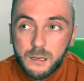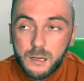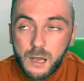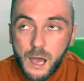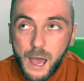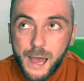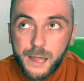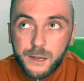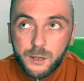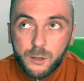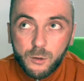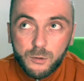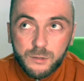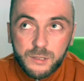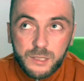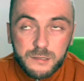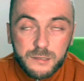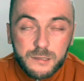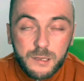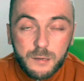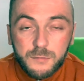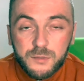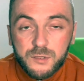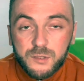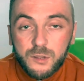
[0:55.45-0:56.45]
I know there's
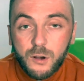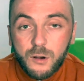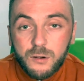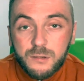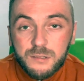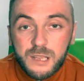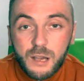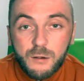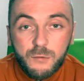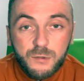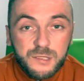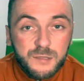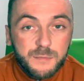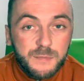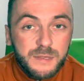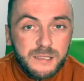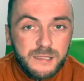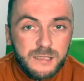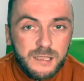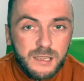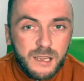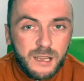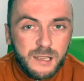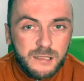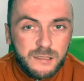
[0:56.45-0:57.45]
some songs I was
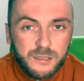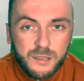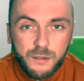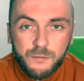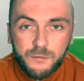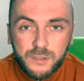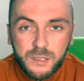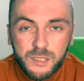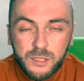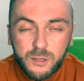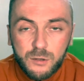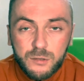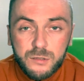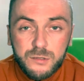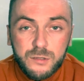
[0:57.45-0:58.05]
missing and some videos,